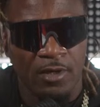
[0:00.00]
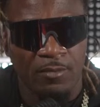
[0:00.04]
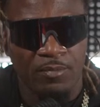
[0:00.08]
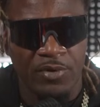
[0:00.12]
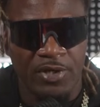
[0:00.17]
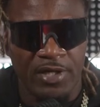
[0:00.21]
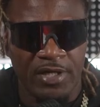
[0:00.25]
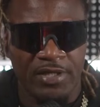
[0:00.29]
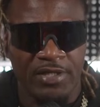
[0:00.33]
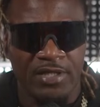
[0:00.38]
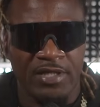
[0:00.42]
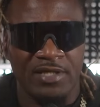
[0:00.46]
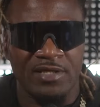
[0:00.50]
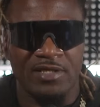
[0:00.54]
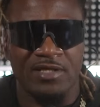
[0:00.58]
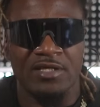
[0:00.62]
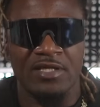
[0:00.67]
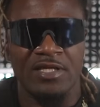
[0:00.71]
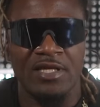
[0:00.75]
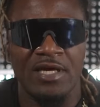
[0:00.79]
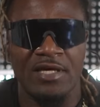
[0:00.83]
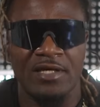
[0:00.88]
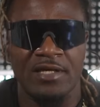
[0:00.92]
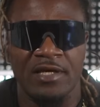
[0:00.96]
But at the end of the
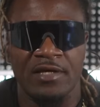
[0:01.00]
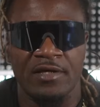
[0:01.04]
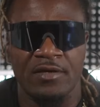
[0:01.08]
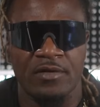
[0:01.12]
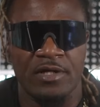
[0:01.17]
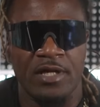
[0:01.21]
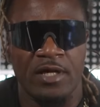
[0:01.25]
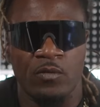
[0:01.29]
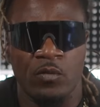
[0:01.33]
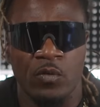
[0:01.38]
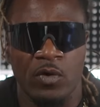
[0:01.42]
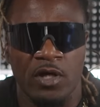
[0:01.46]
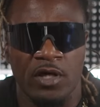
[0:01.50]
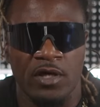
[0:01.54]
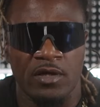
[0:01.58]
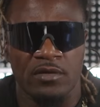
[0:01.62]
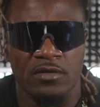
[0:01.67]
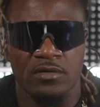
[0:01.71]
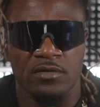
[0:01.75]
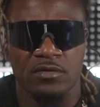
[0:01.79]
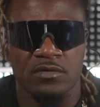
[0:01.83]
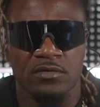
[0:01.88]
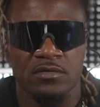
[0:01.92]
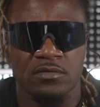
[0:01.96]
day, they they win.
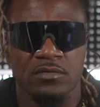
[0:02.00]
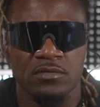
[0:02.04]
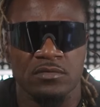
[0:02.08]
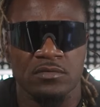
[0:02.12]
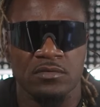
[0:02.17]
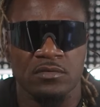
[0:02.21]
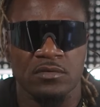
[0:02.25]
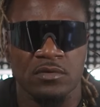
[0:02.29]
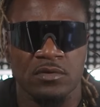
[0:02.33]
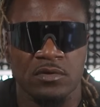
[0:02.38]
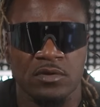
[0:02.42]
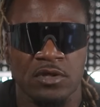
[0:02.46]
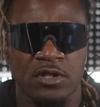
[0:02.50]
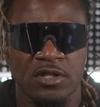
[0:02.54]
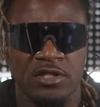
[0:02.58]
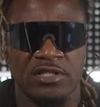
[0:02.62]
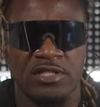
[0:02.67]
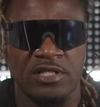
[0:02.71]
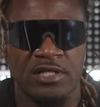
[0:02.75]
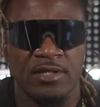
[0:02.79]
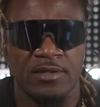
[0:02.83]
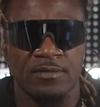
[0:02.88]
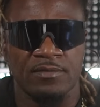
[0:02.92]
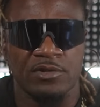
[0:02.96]
Good
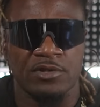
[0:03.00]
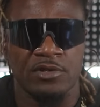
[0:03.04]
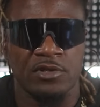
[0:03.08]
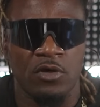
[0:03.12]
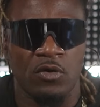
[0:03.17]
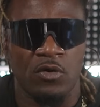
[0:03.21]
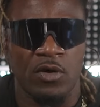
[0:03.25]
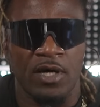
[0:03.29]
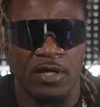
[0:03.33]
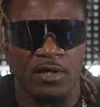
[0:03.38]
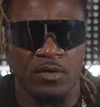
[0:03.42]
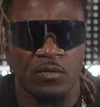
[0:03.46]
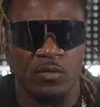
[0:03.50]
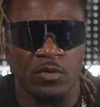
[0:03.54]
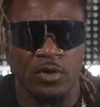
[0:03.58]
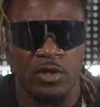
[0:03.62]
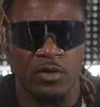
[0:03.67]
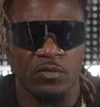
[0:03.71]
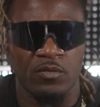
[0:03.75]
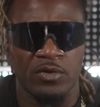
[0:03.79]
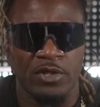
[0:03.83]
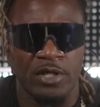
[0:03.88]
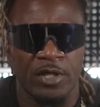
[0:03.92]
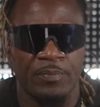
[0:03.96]
teams know how to
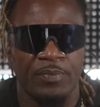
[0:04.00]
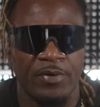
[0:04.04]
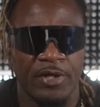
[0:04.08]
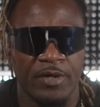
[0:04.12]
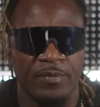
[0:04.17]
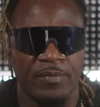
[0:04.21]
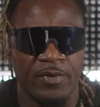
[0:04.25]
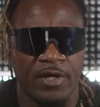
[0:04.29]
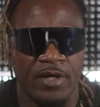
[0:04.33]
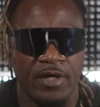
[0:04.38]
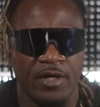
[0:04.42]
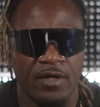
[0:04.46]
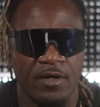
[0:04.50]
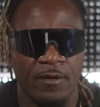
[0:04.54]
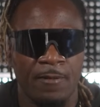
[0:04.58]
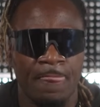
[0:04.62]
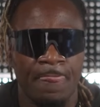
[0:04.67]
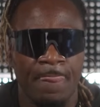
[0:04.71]
win when they play bad.